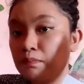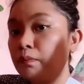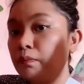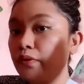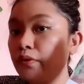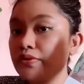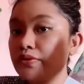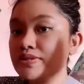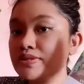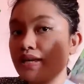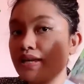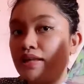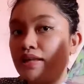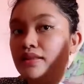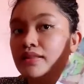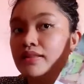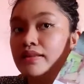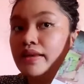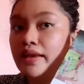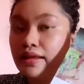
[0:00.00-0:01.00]
books
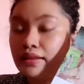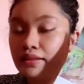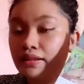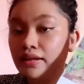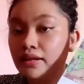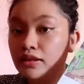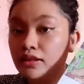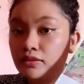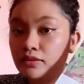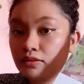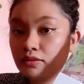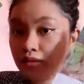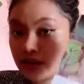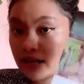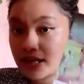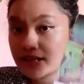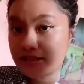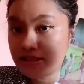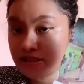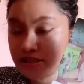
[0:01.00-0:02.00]
and getting into
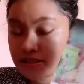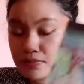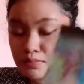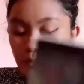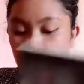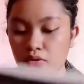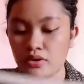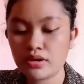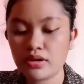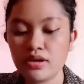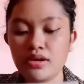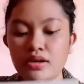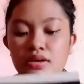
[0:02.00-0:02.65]
classics more.